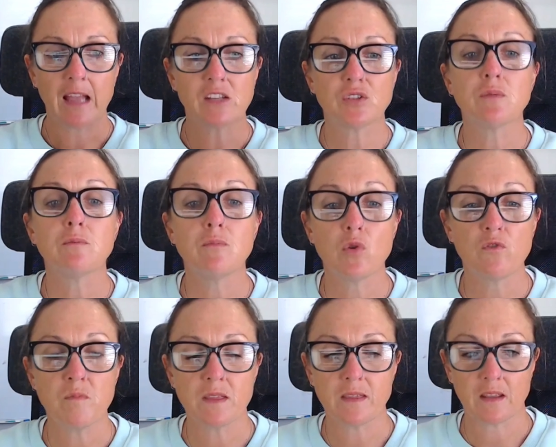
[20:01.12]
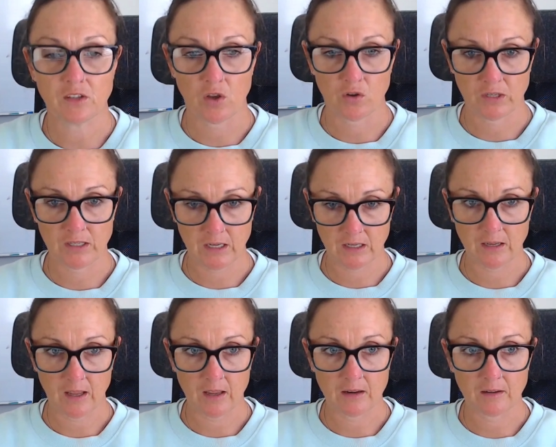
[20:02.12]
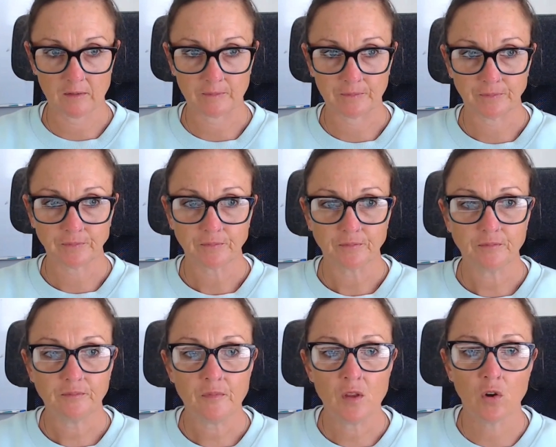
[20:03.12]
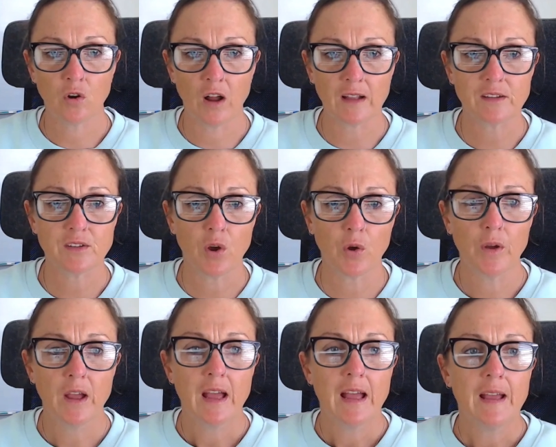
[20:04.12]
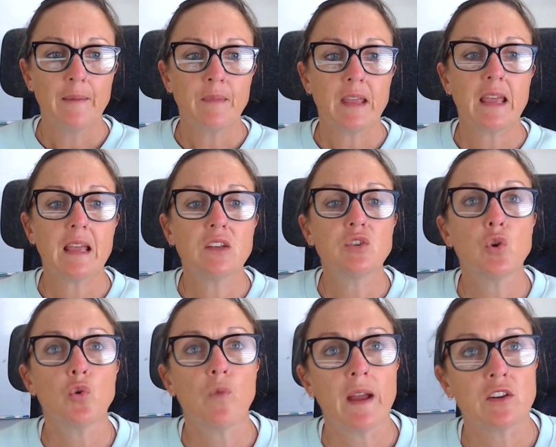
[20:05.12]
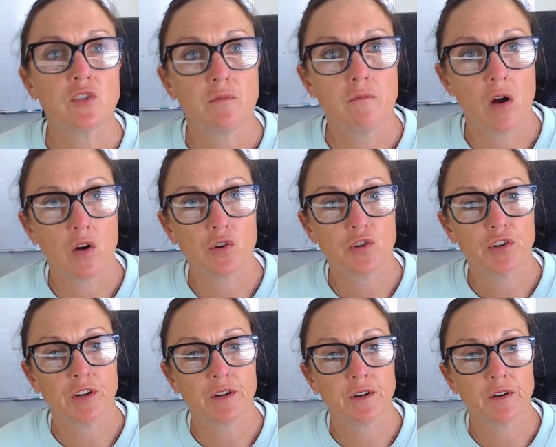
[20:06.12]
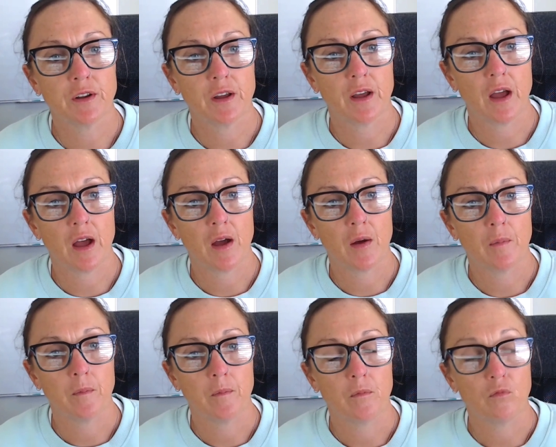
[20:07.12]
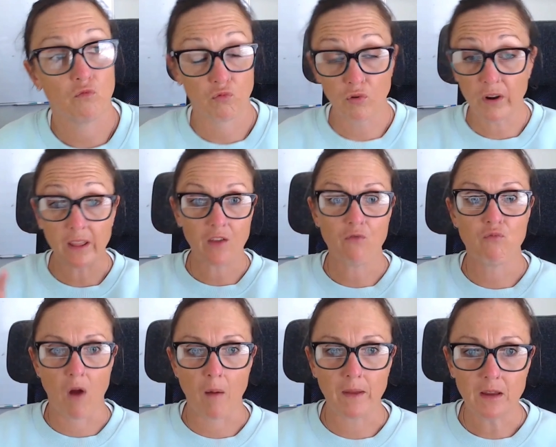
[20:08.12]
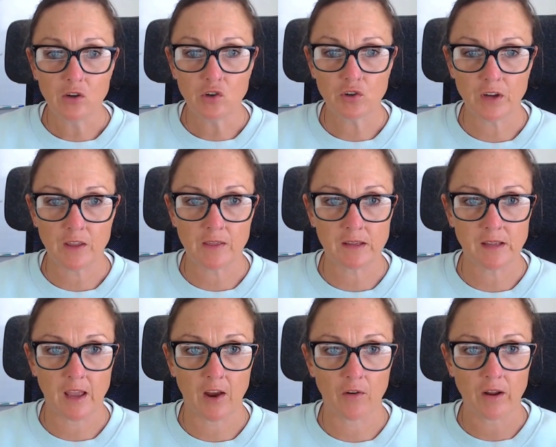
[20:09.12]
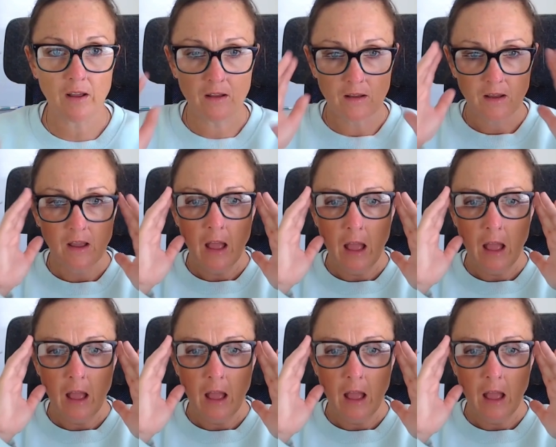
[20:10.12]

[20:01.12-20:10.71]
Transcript: It's the movement that's going to dictate it. All right. So is your range of motion really rubbish in this area